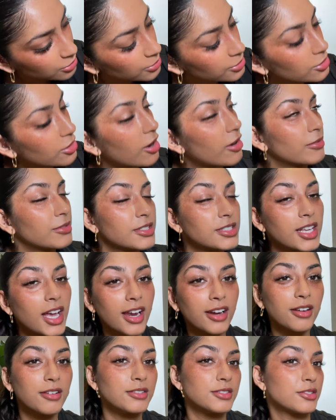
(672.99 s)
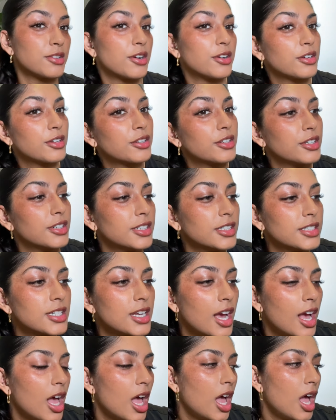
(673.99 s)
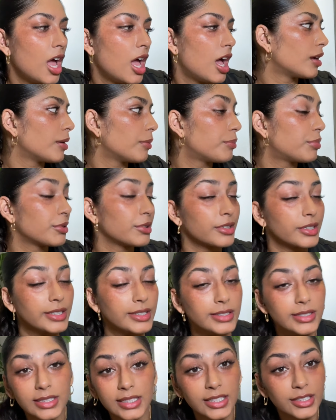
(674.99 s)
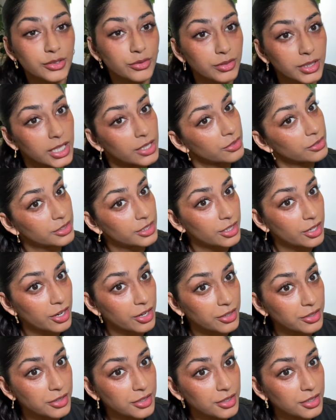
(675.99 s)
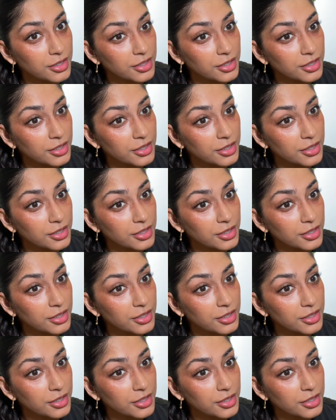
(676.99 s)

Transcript: which obviously I know is not good, but it's real, you know?